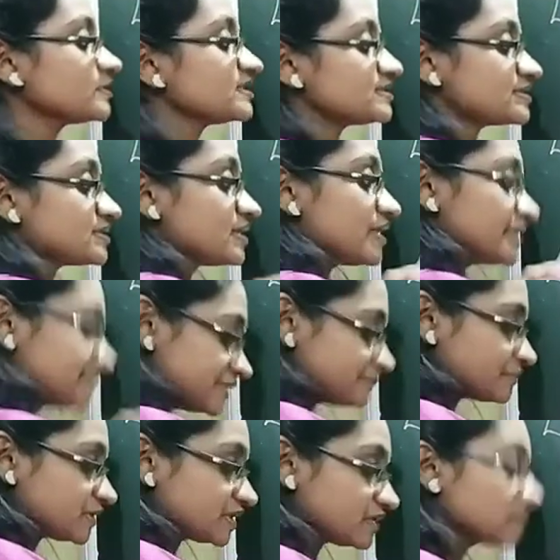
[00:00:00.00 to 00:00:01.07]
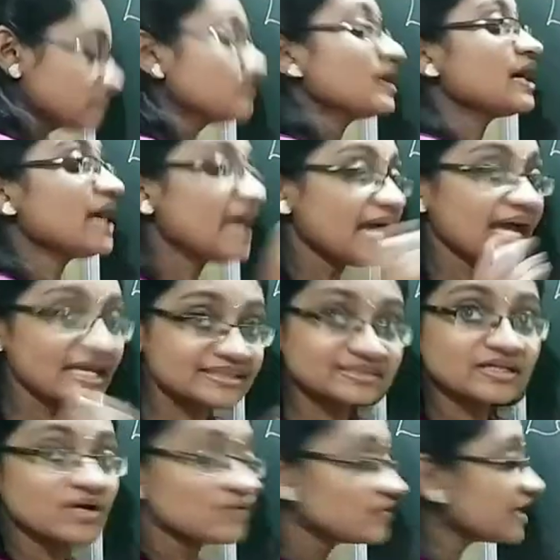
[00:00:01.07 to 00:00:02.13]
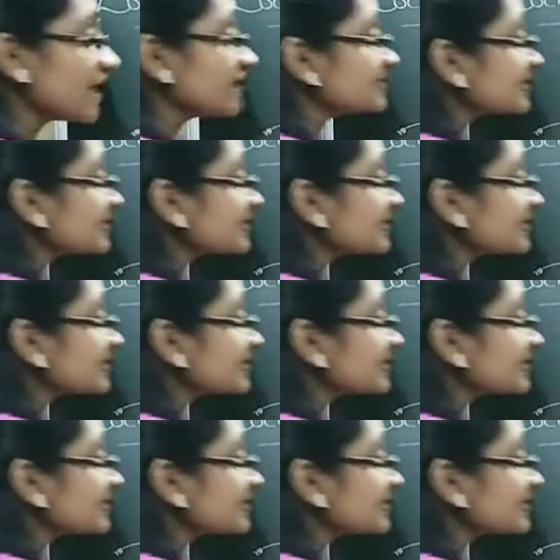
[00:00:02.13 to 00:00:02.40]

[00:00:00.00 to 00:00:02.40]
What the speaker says: this dipper, and we are